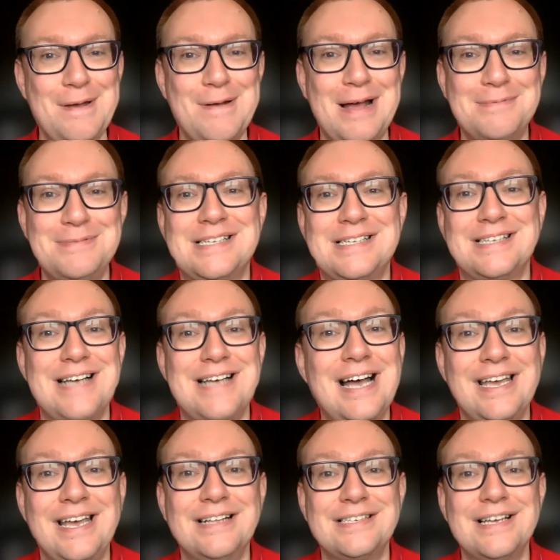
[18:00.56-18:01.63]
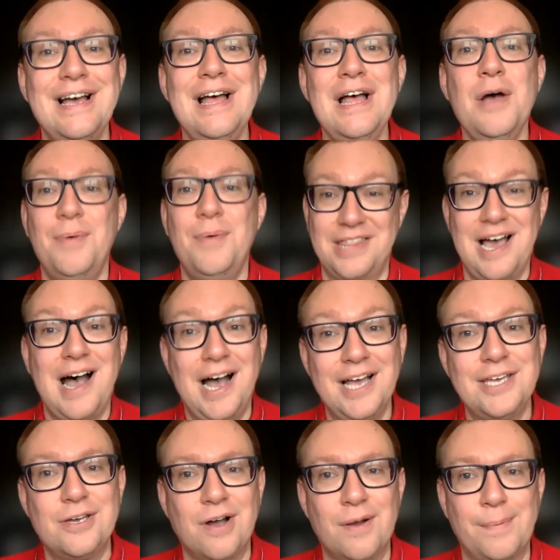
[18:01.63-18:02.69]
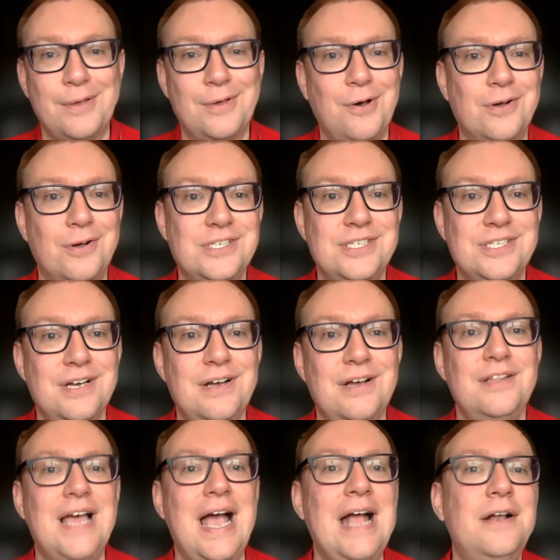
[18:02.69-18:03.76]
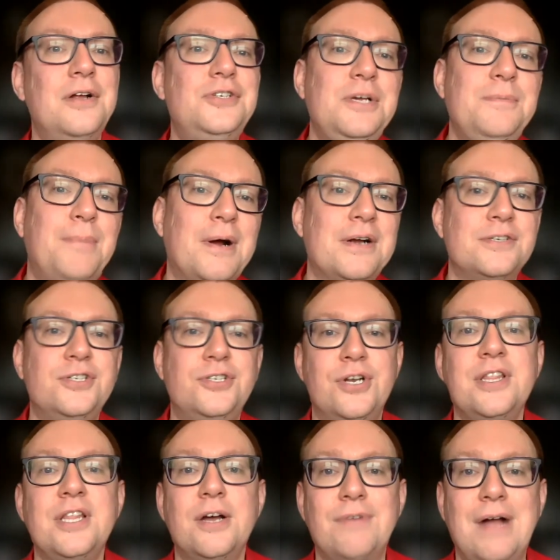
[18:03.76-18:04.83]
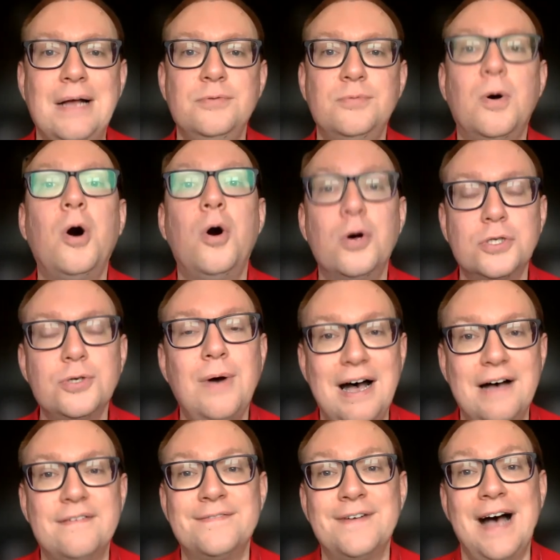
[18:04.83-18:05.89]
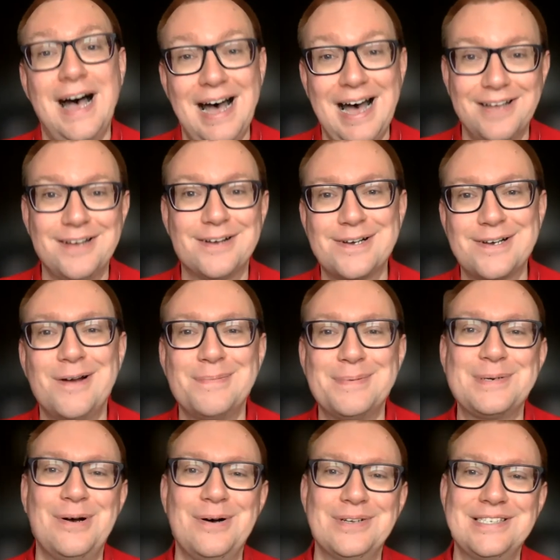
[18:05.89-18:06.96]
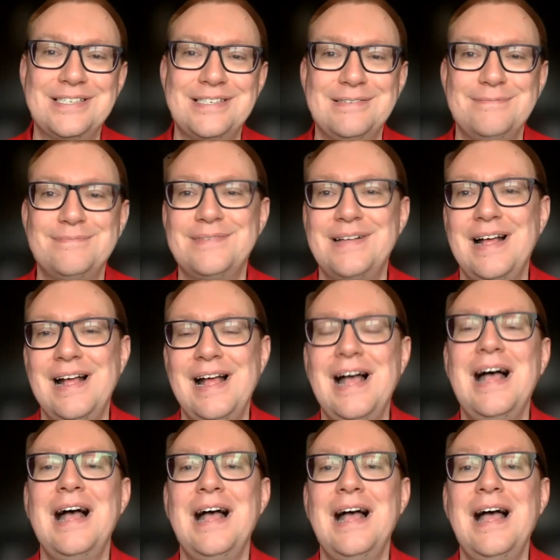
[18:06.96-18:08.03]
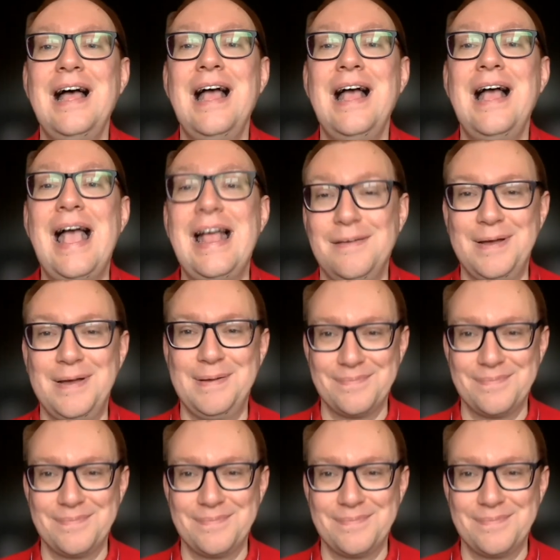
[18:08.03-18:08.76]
round has a diet with a high carbon cost, the energy burned during their round will also have a higher carbon cost. Anyway,